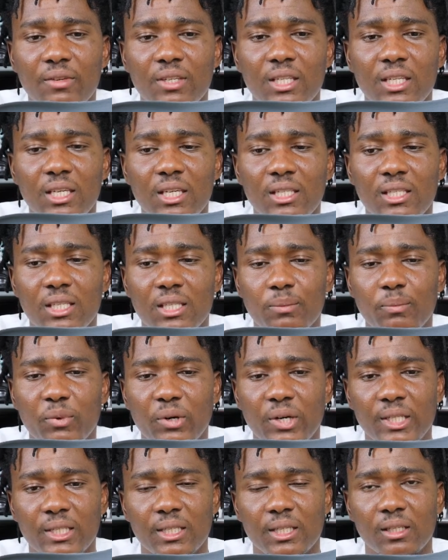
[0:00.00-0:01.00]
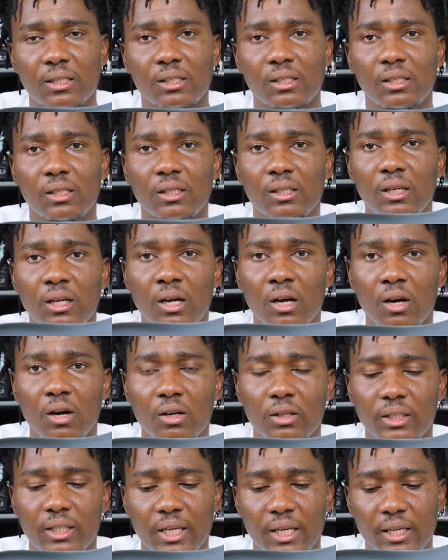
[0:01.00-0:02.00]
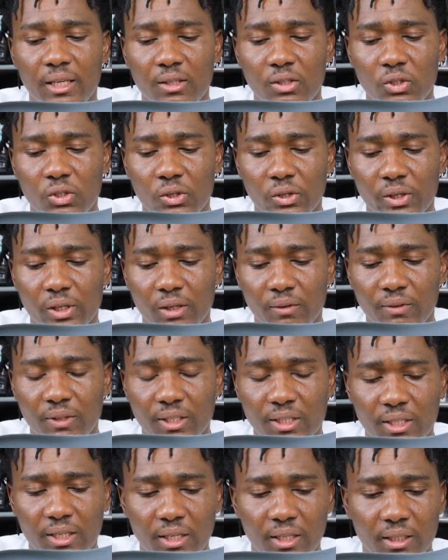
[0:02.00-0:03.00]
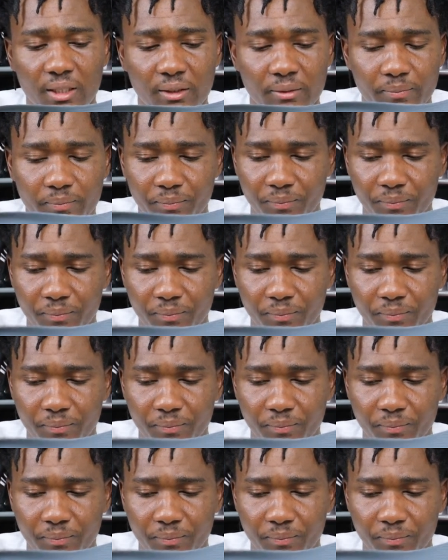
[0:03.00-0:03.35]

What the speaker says: Yeezy printing on the insole of the sneaker.